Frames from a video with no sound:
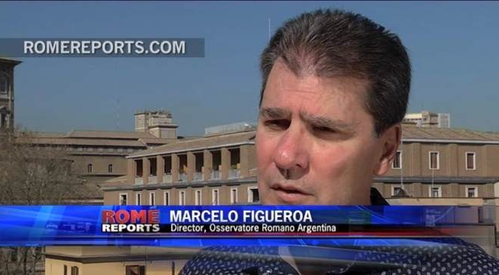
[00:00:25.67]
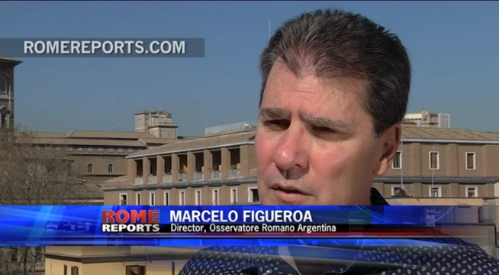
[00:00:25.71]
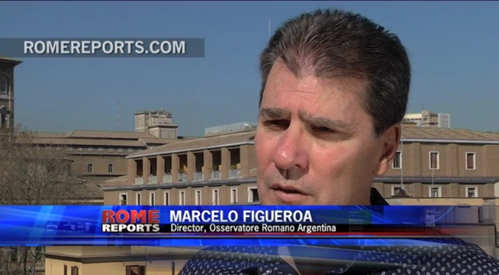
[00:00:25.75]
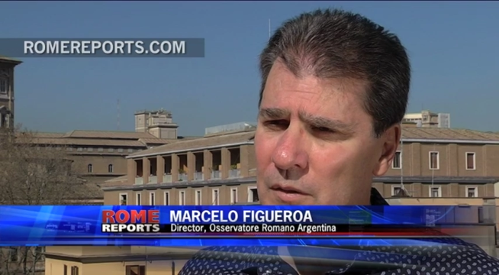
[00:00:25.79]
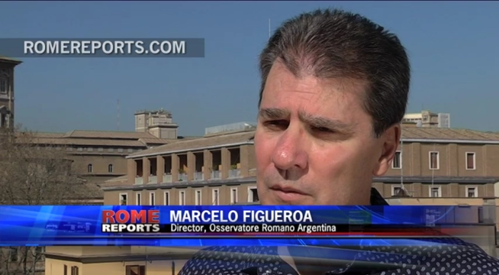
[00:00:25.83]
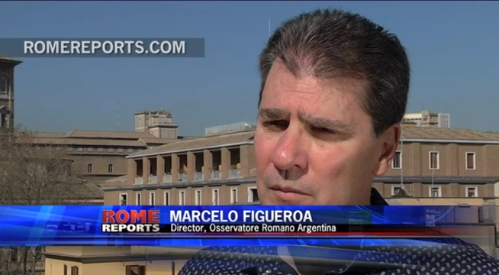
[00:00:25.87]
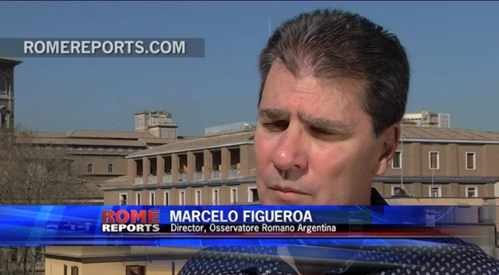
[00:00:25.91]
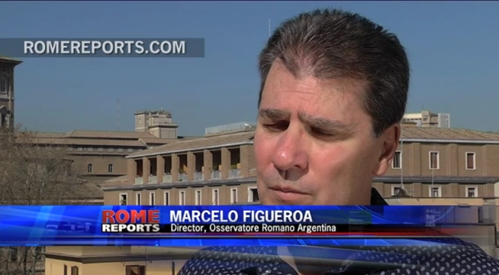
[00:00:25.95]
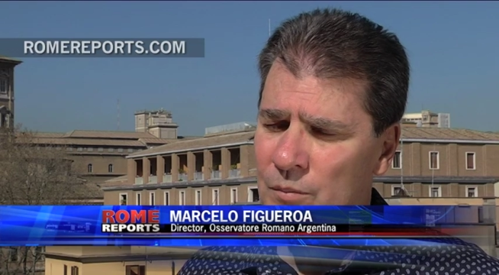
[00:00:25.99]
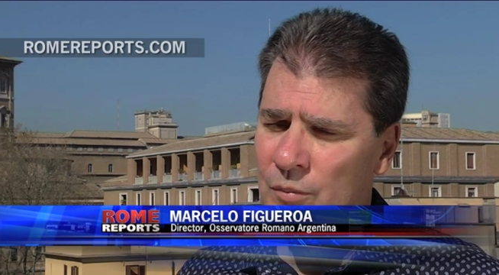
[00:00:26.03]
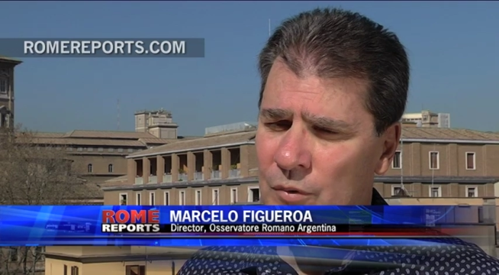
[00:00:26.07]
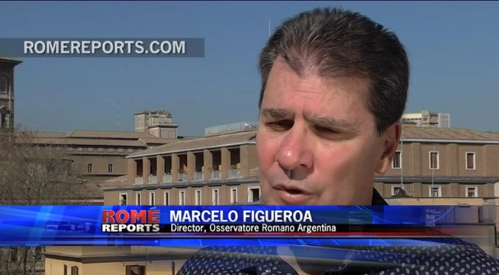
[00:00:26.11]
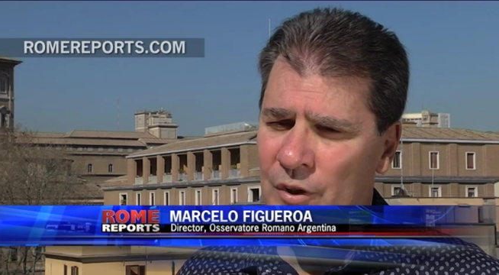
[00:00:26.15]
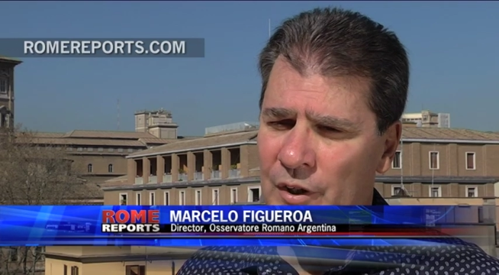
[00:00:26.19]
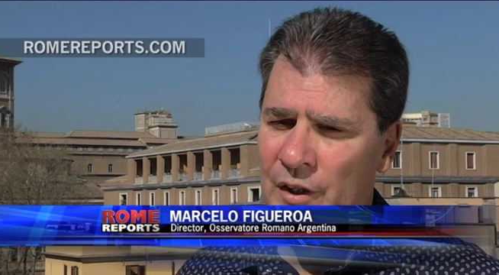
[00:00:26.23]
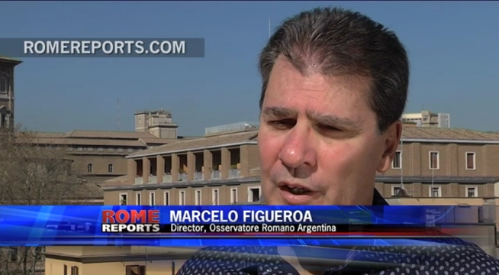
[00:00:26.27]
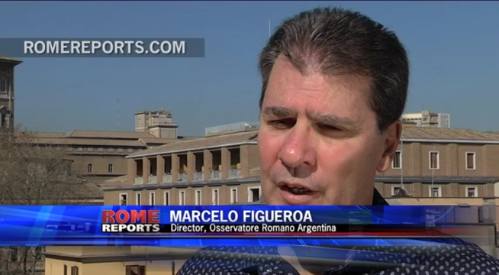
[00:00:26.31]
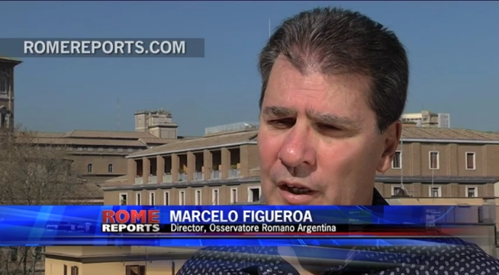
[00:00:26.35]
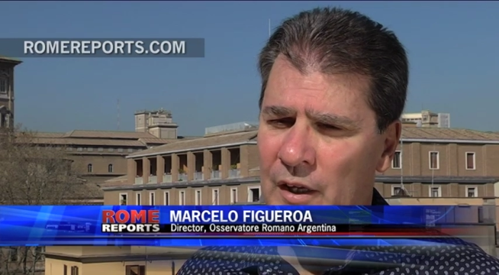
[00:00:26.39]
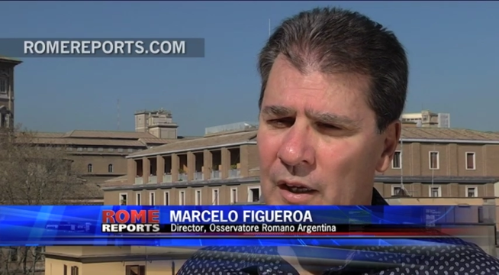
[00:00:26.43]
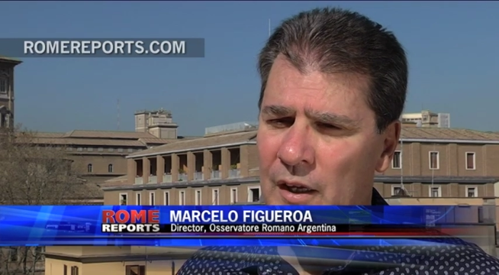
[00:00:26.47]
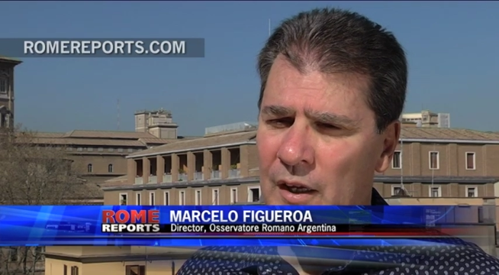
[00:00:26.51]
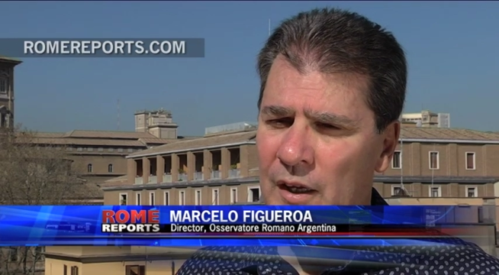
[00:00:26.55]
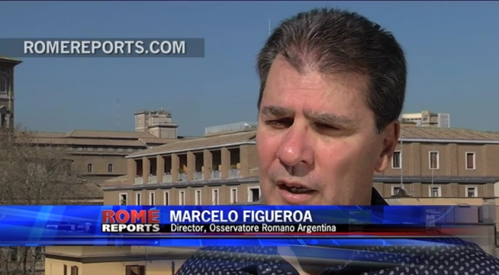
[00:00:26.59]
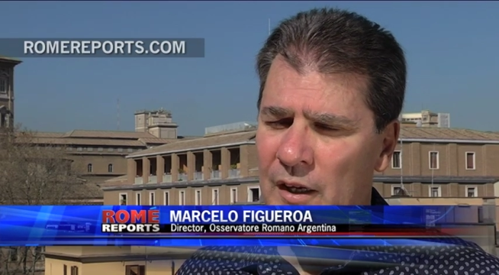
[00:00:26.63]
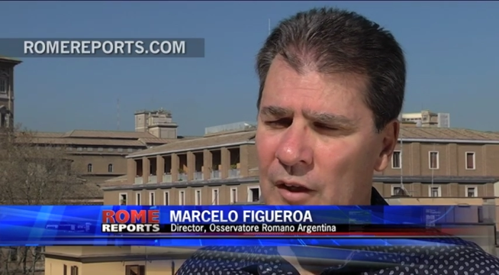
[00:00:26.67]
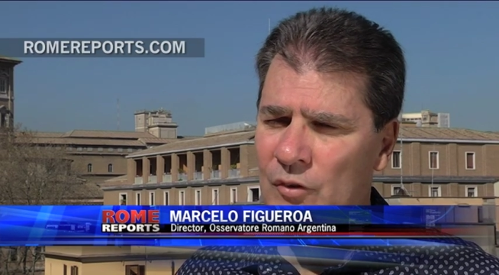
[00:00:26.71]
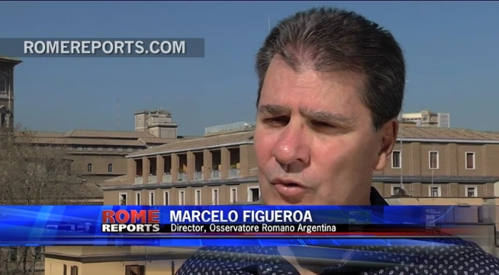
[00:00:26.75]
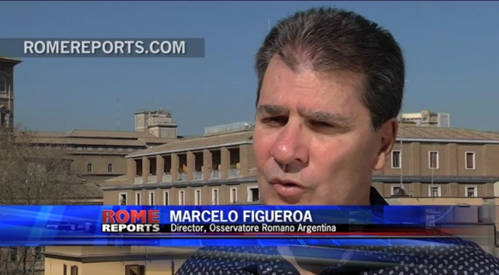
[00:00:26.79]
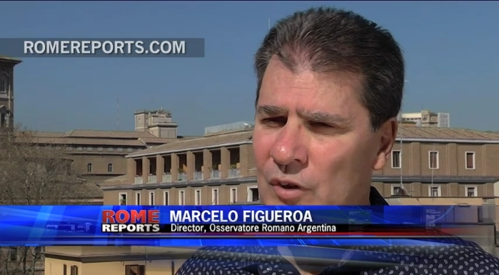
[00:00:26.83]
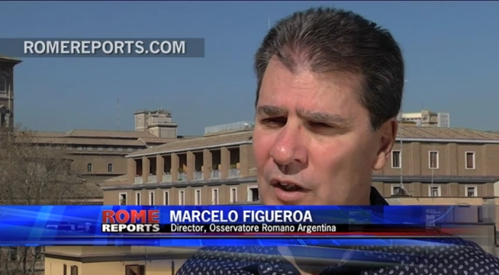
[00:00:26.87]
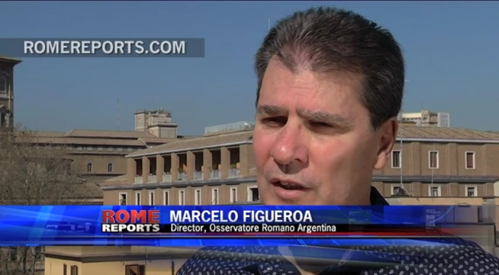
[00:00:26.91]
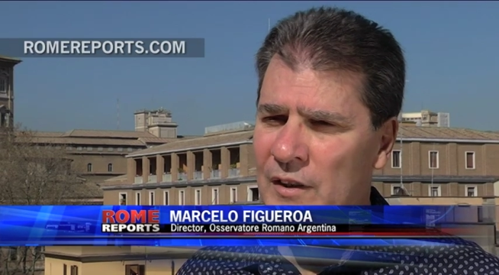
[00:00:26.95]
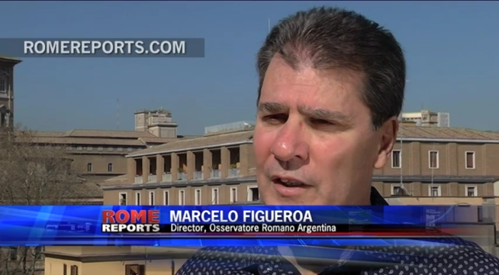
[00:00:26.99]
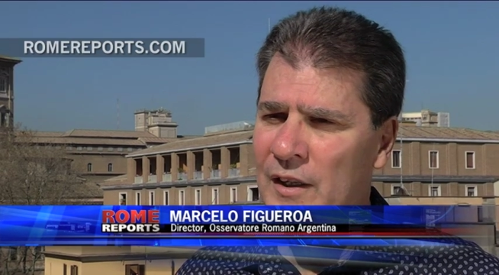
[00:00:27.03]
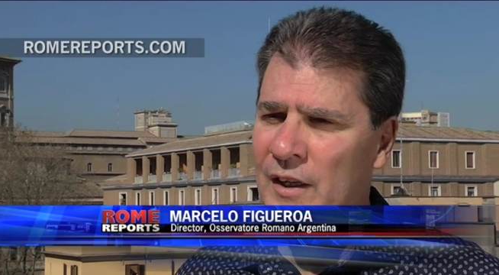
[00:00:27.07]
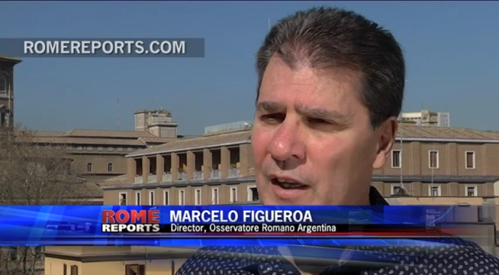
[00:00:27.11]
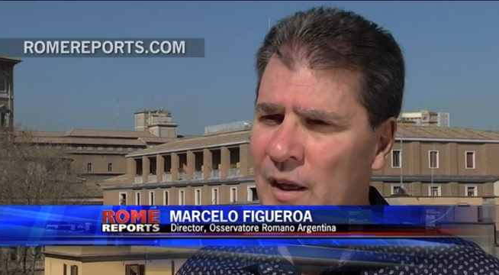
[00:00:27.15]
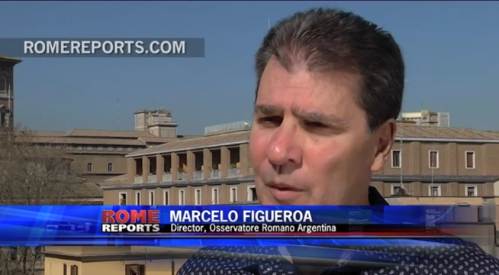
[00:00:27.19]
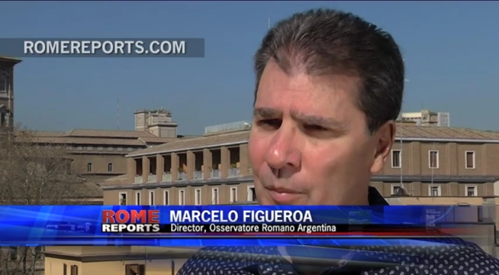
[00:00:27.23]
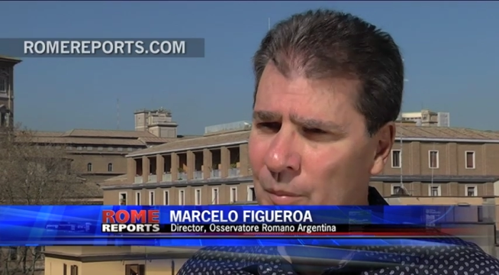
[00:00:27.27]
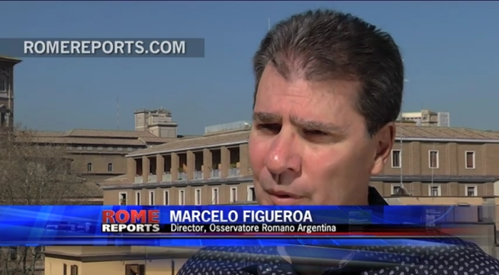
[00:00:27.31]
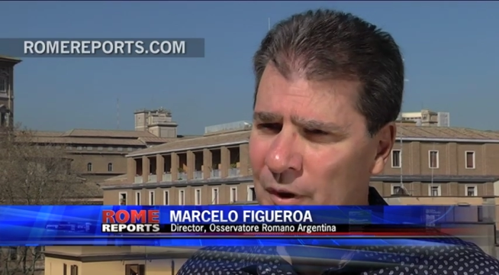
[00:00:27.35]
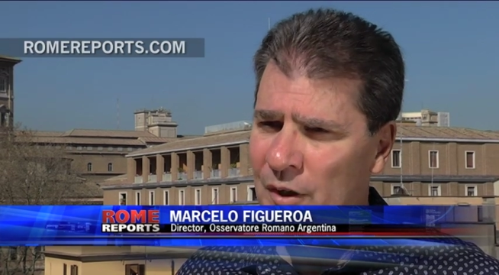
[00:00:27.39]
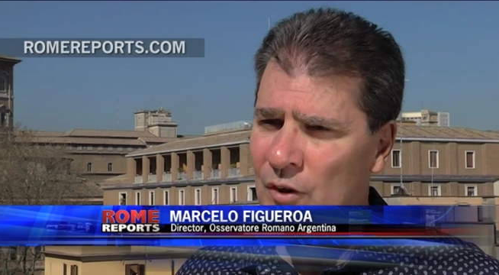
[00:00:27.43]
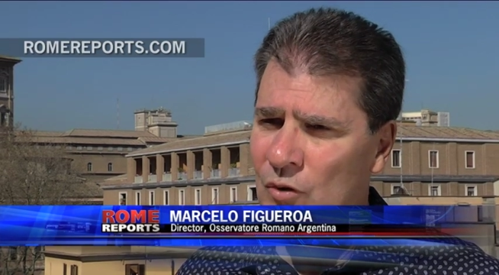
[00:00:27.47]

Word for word: It is a service, which is